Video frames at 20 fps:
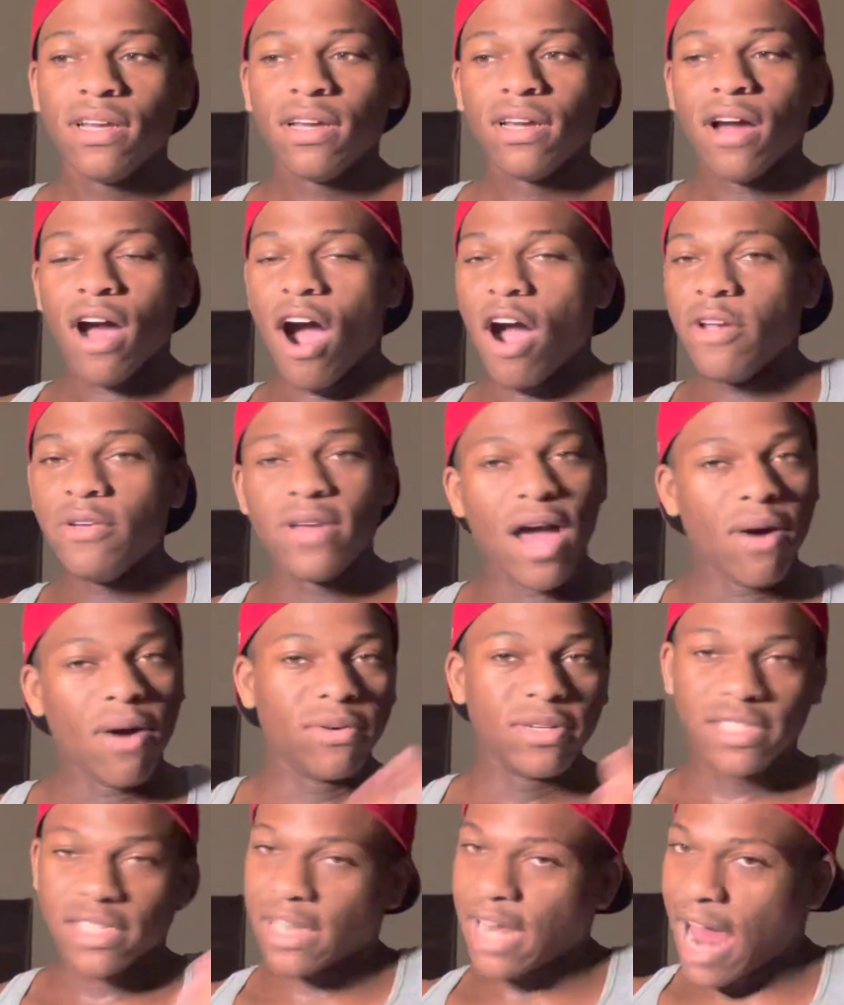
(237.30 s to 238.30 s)
All you got
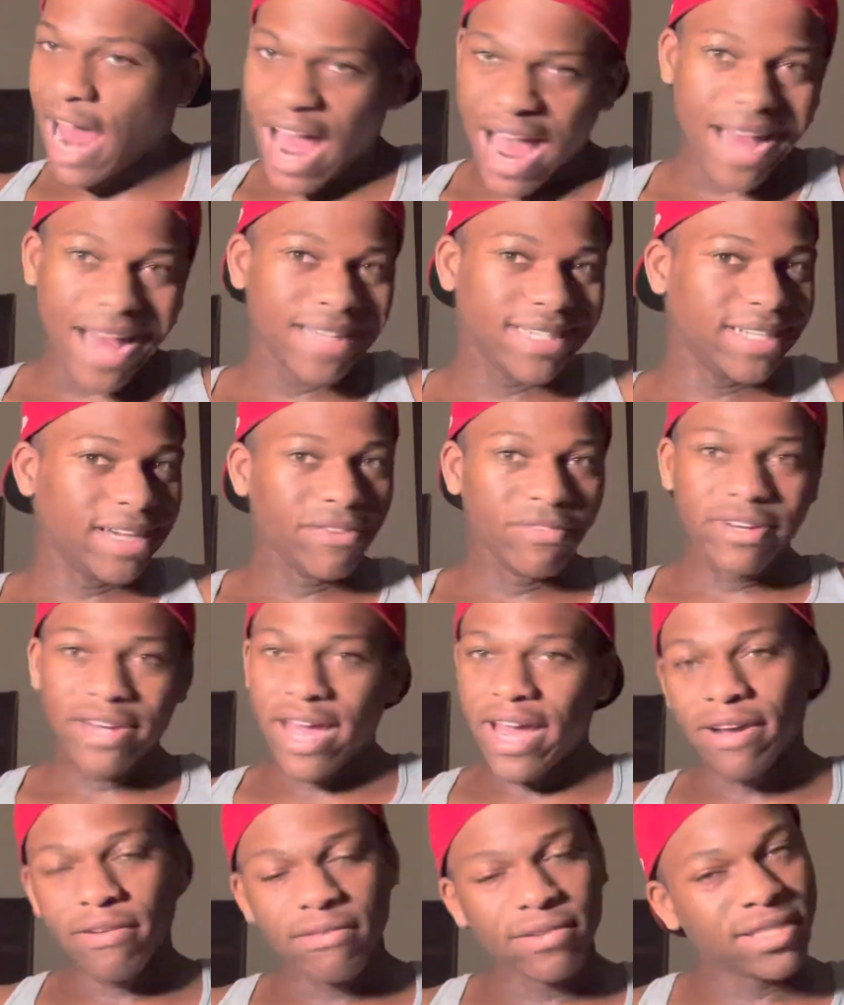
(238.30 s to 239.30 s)
was slides every
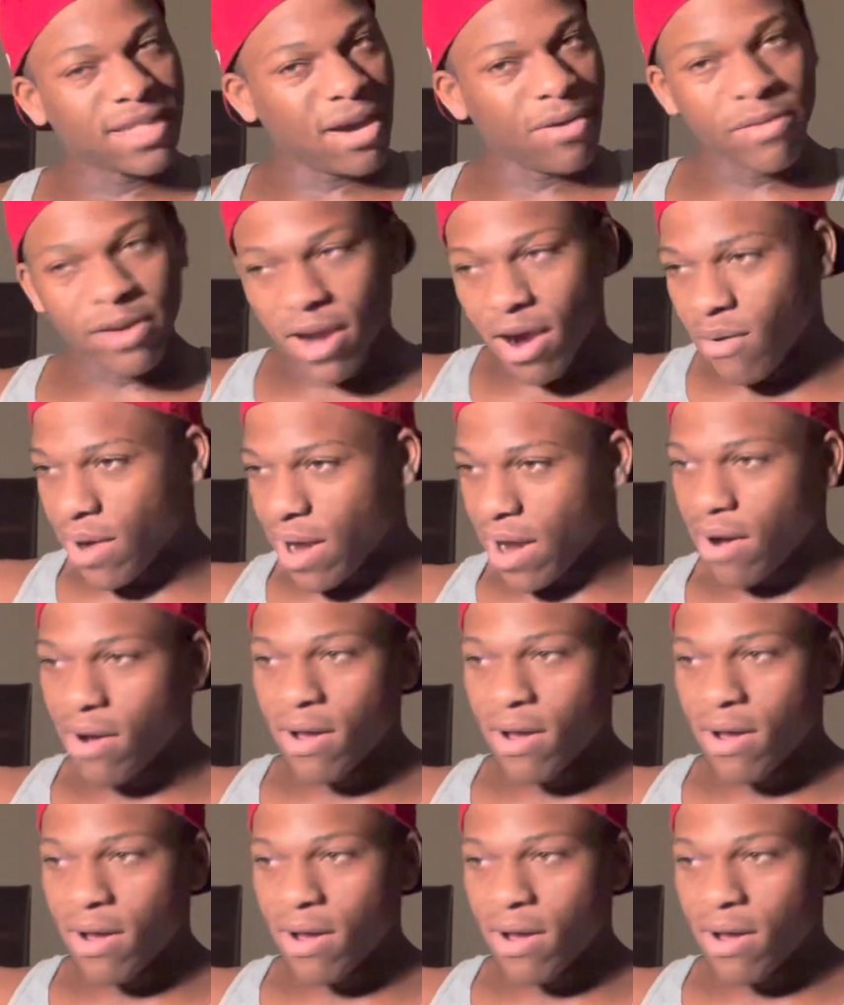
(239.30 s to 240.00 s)
day, every time we go out.